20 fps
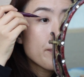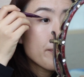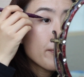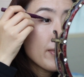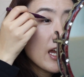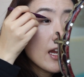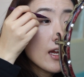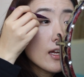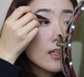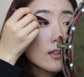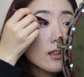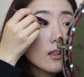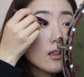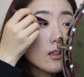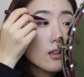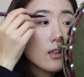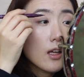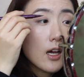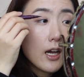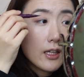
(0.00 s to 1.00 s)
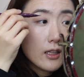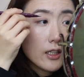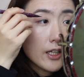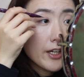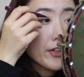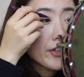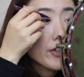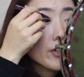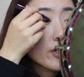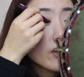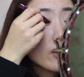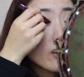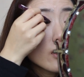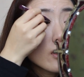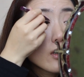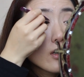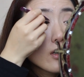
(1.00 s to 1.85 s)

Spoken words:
pen eyeliner.